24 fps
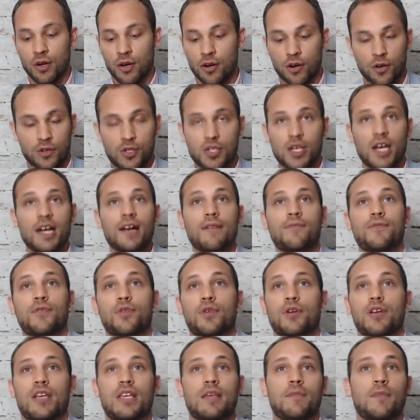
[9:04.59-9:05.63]
or sign up for
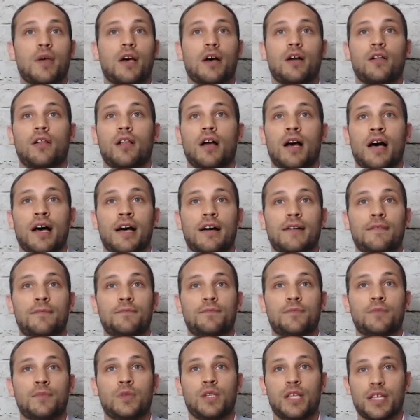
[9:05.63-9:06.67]
their email
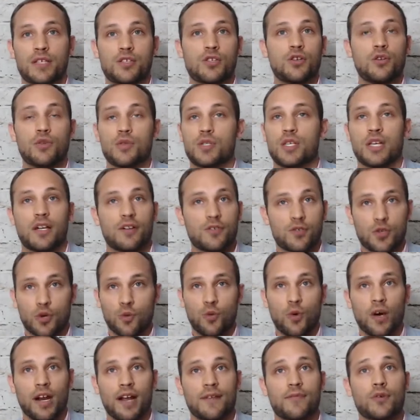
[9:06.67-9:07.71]
list newsletters or
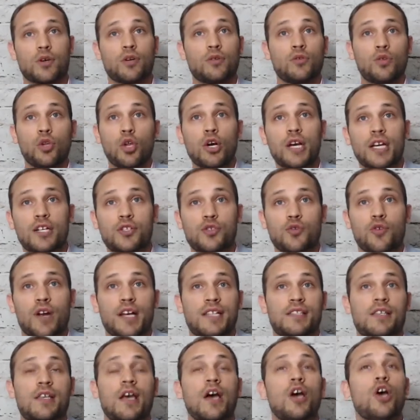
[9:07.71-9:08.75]
whatever. Look at
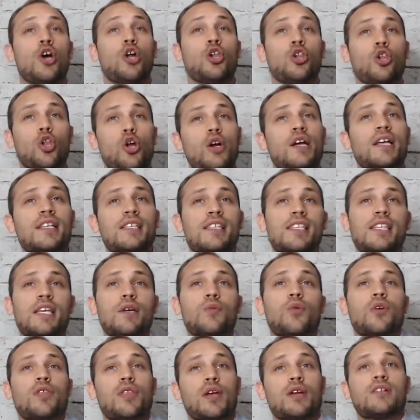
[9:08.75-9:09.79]
trends. Look and see
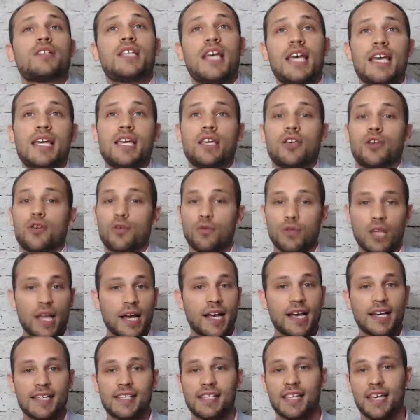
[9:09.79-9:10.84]
where they're taking you.
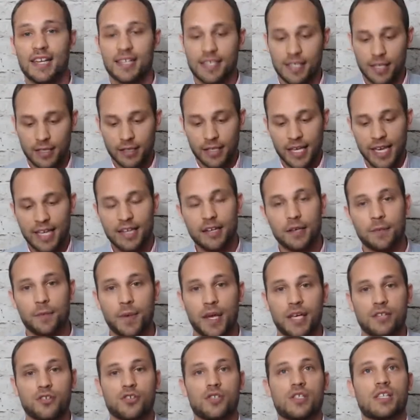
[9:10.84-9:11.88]
Like I said, is it landing
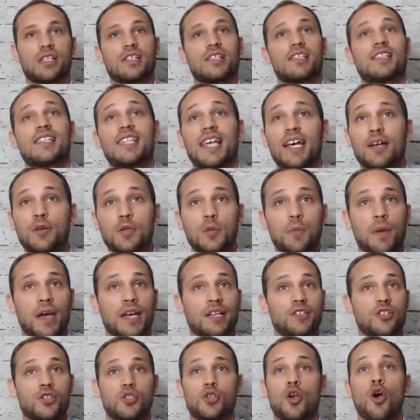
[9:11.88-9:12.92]
pages? Is it sales
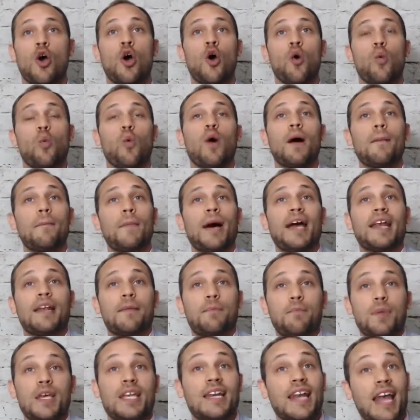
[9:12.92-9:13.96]
pages? What might
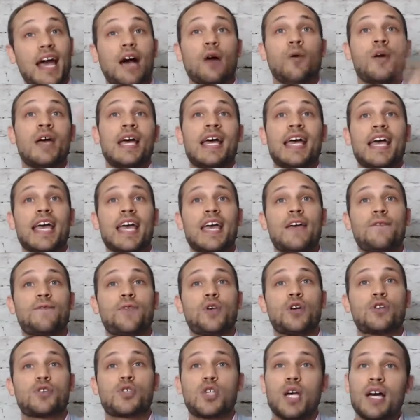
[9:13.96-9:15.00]
it be? Now, if
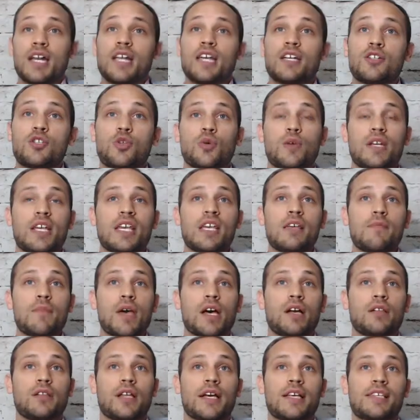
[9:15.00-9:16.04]
you're signing into an
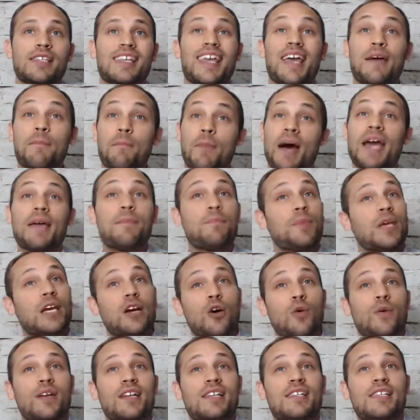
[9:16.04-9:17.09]
email list, it might be
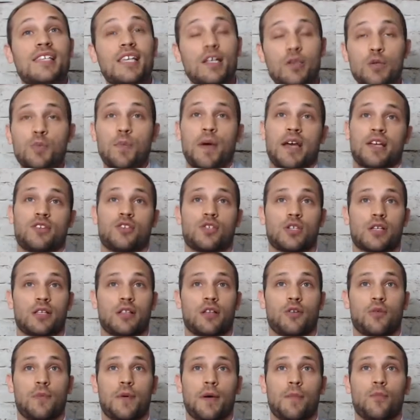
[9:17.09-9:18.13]
going to sales pages a
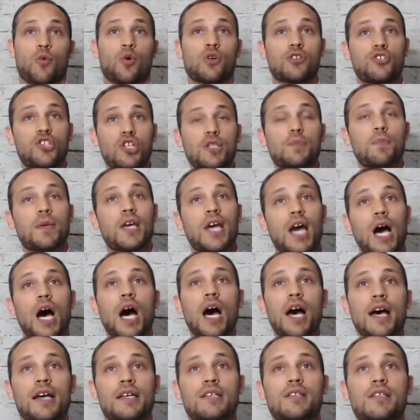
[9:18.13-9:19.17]
little bit more, just
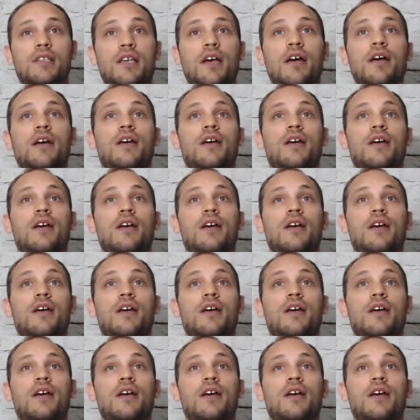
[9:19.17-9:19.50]
because